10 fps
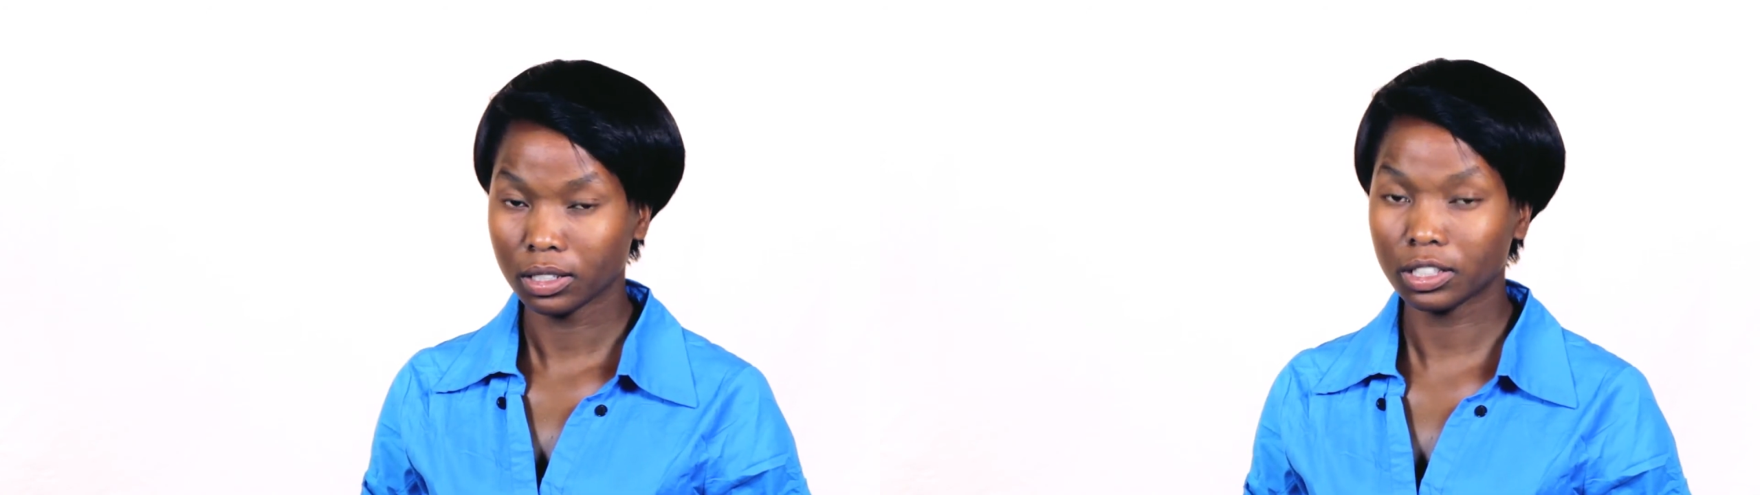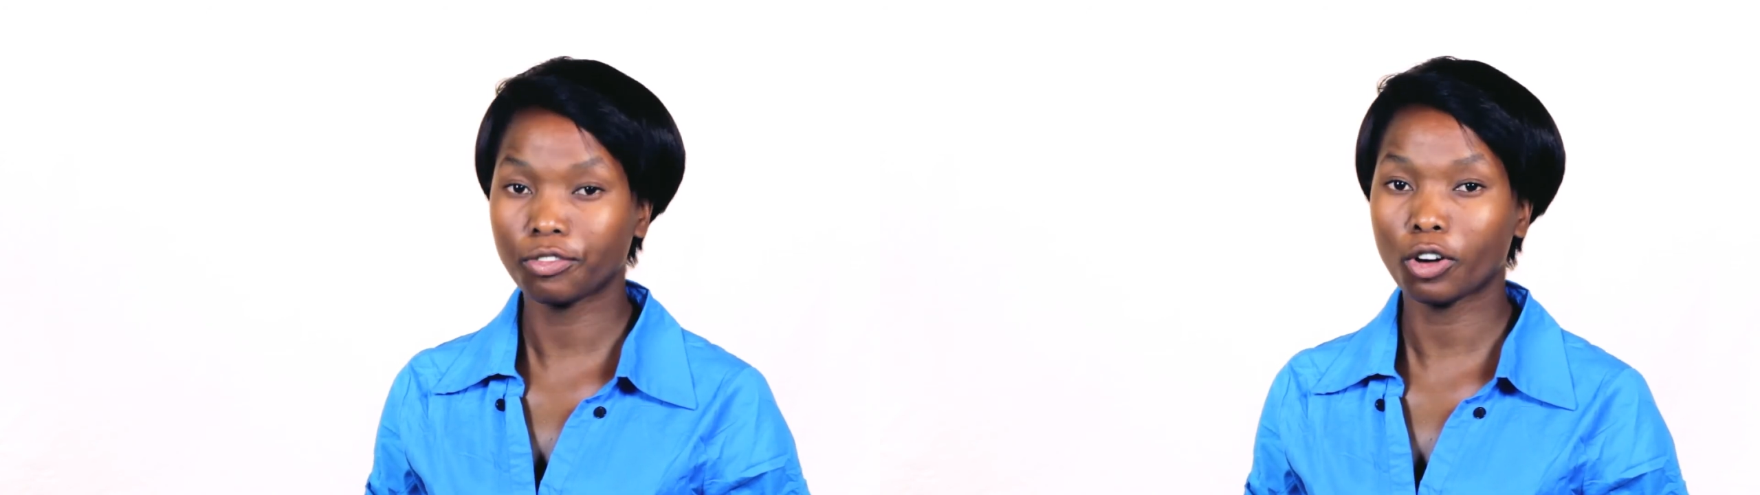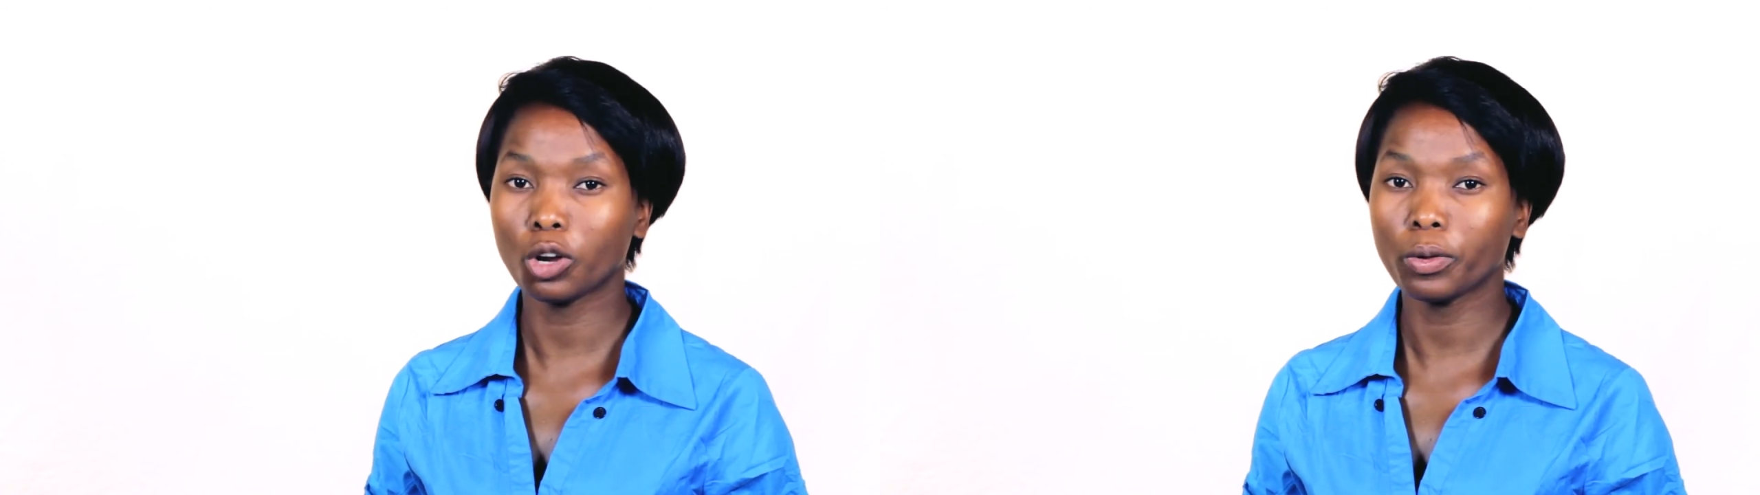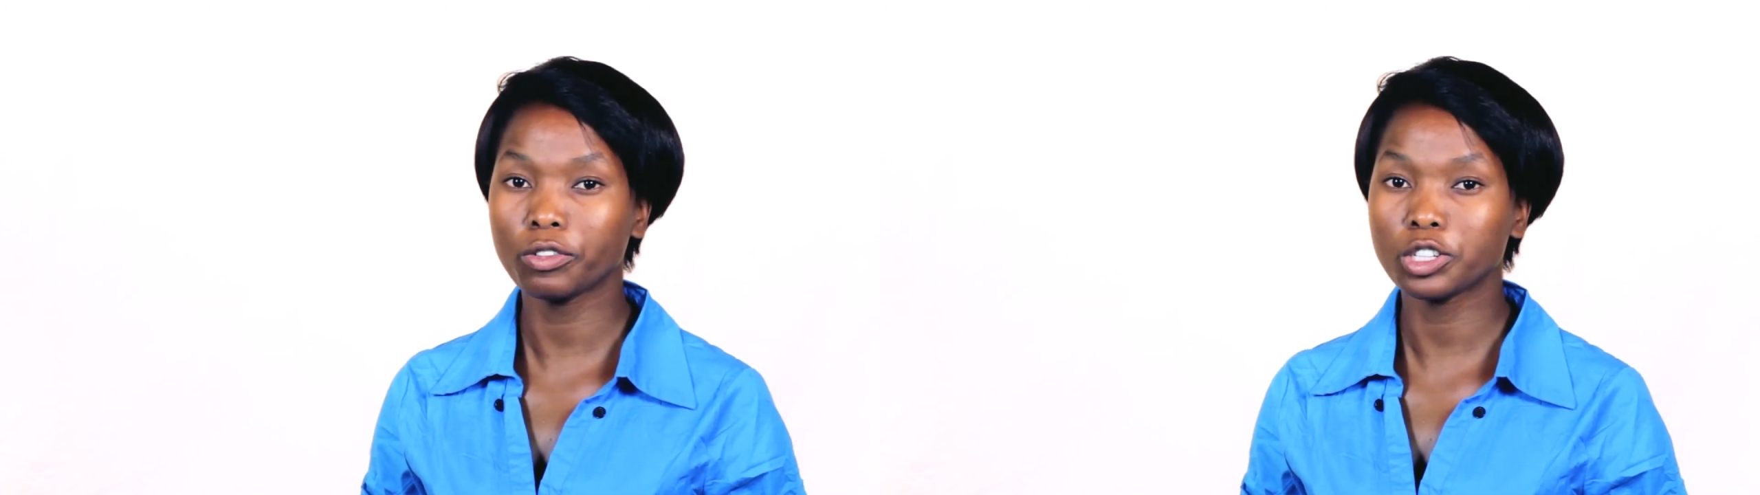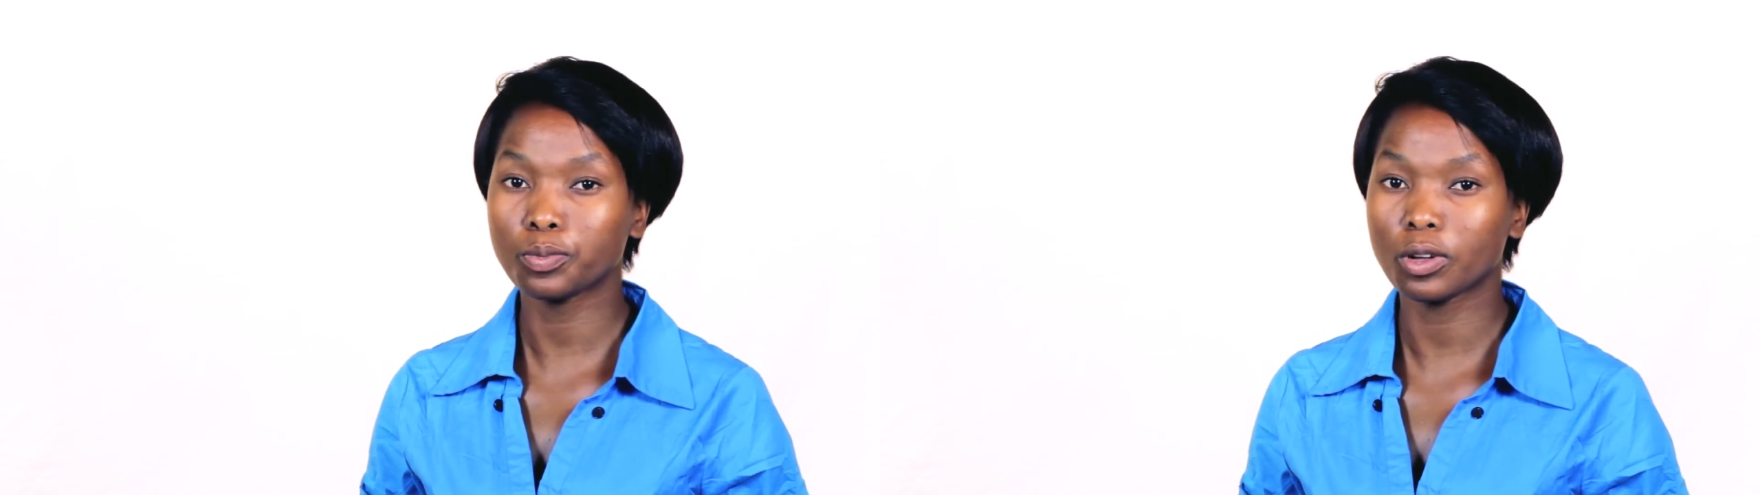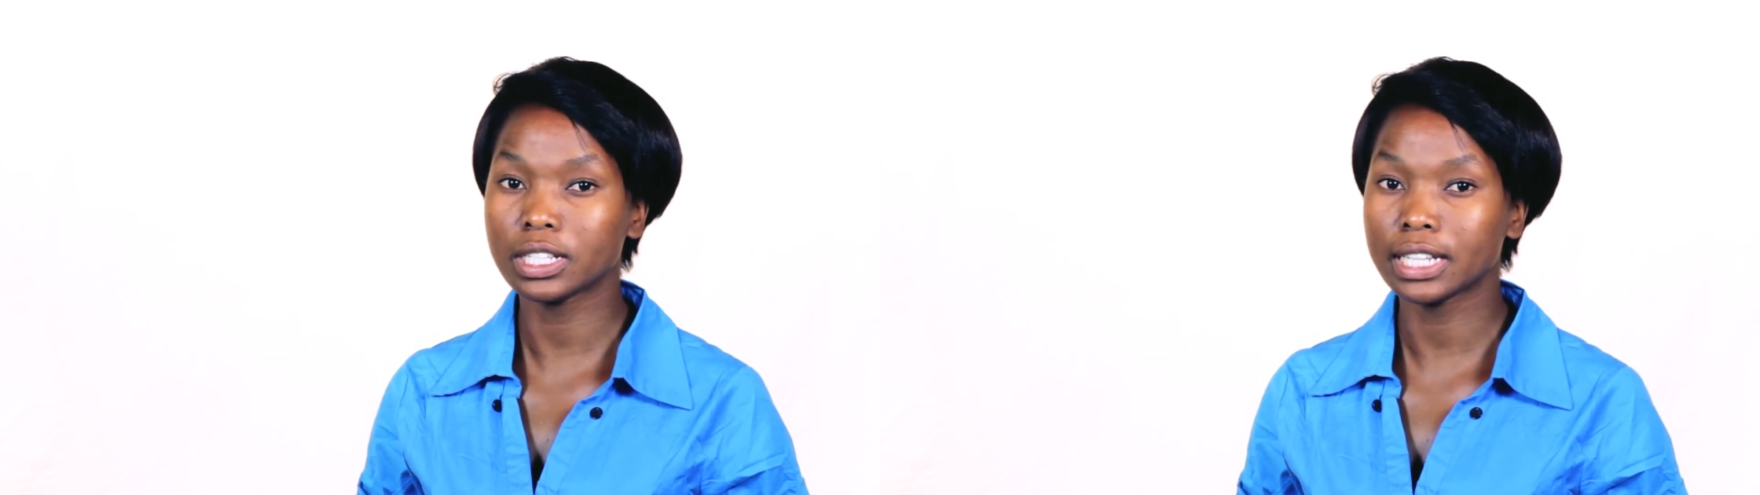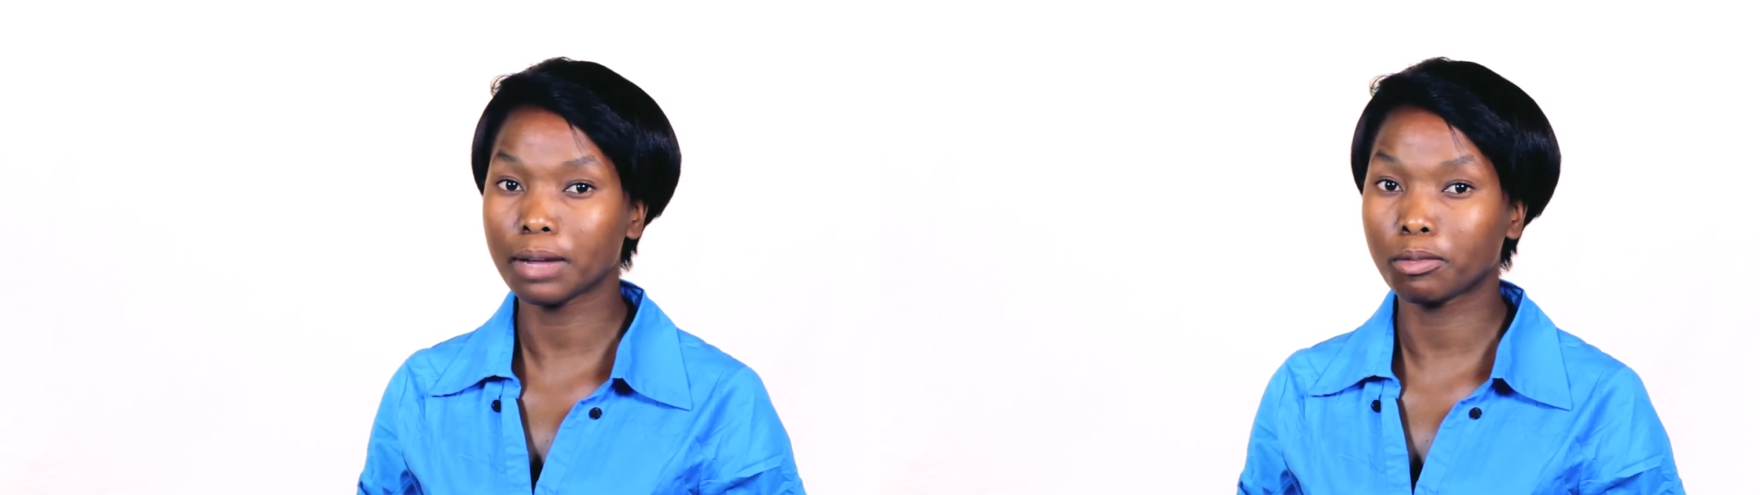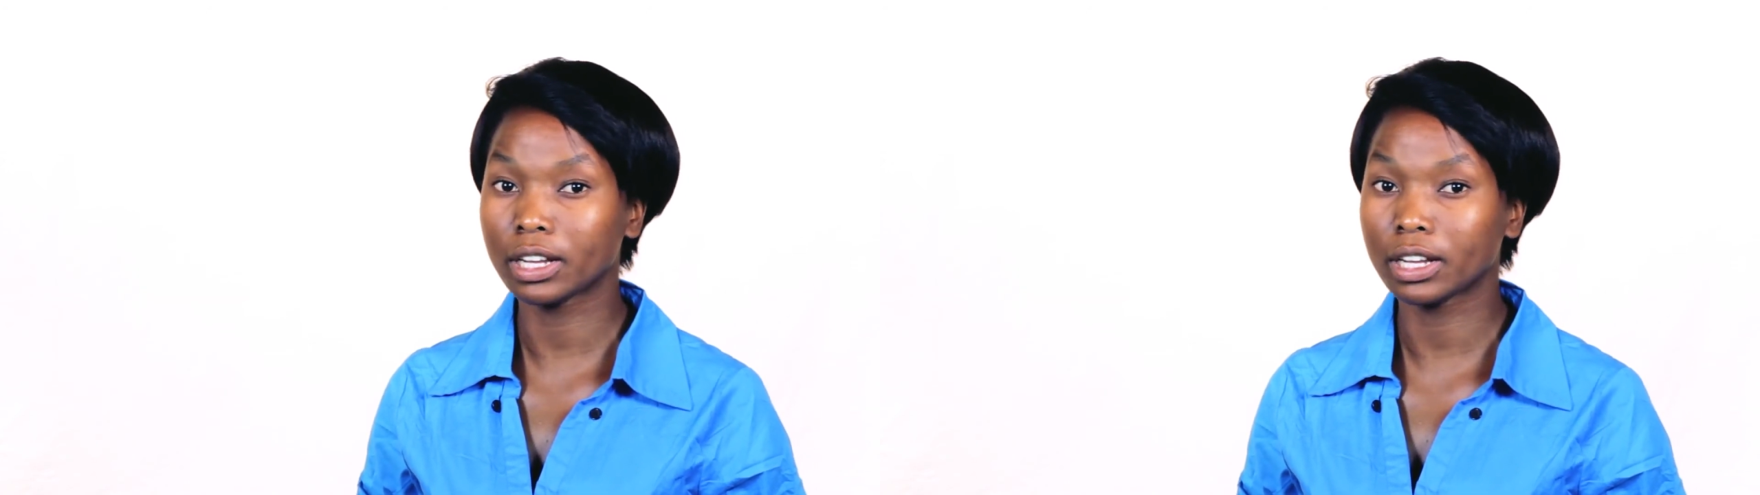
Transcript: the following response table